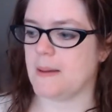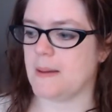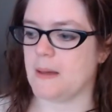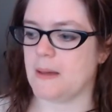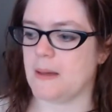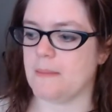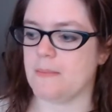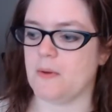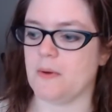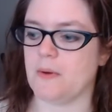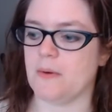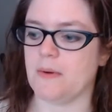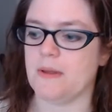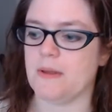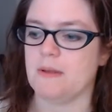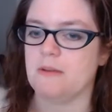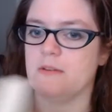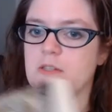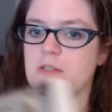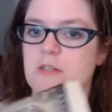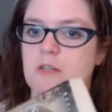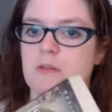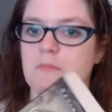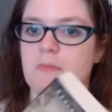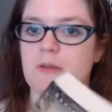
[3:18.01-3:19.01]
I'm going
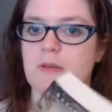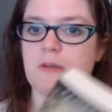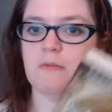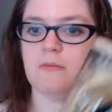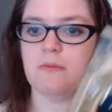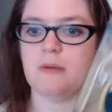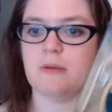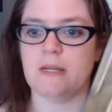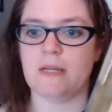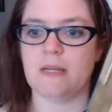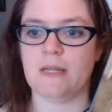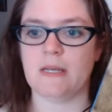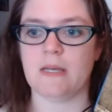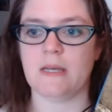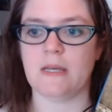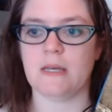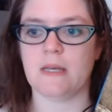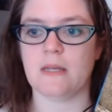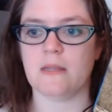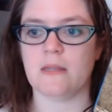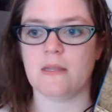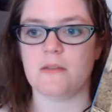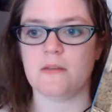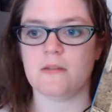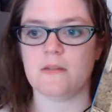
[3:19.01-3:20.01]
to be
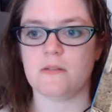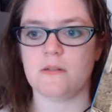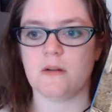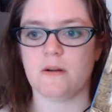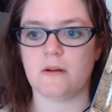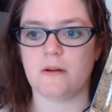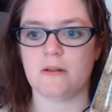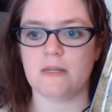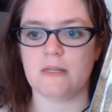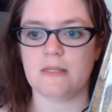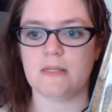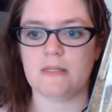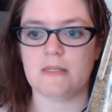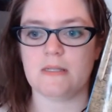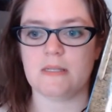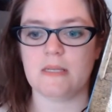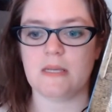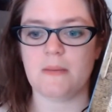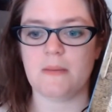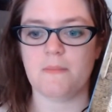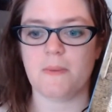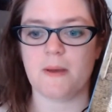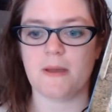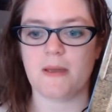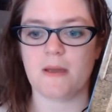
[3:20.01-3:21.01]
reading The Starless
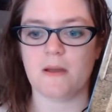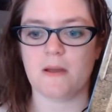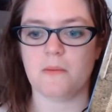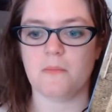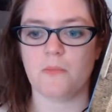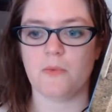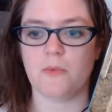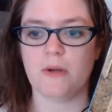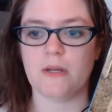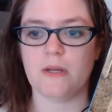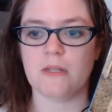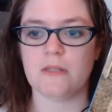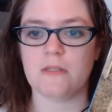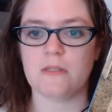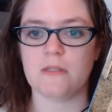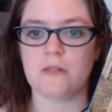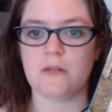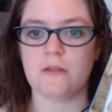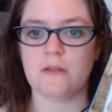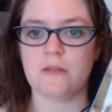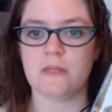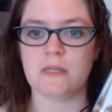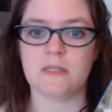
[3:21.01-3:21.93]
Sea by Erin Morgenstern.